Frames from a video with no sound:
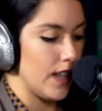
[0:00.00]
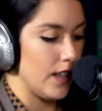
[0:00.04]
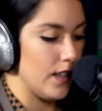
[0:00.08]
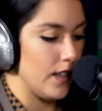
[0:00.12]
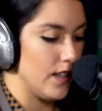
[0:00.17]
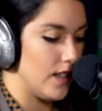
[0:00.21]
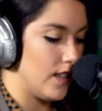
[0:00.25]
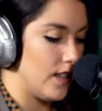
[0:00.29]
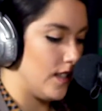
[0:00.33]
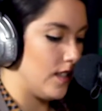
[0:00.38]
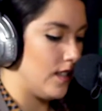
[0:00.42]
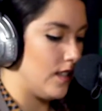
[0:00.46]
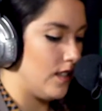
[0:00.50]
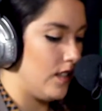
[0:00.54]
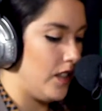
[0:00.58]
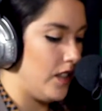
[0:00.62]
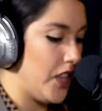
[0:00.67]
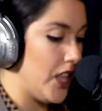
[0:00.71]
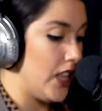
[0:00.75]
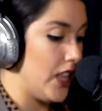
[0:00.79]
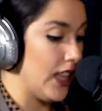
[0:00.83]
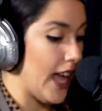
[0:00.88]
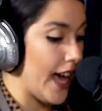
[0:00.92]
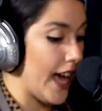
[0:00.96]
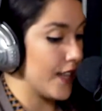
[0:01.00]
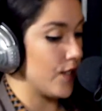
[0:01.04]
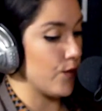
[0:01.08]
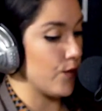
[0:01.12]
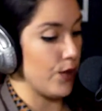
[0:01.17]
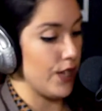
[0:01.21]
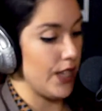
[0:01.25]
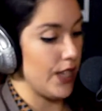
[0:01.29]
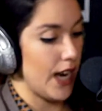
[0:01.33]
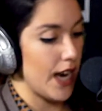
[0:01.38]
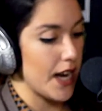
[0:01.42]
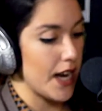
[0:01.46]
and this is the last
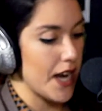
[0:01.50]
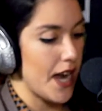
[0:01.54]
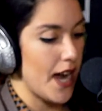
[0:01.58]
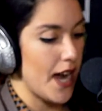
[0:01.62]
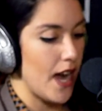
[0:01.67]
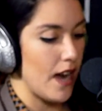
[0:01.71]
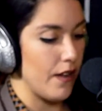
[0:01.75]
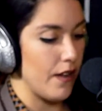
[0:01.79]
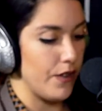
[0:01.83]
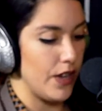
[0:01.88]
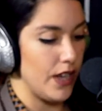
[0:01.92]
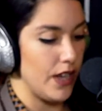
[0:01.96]
one that I have,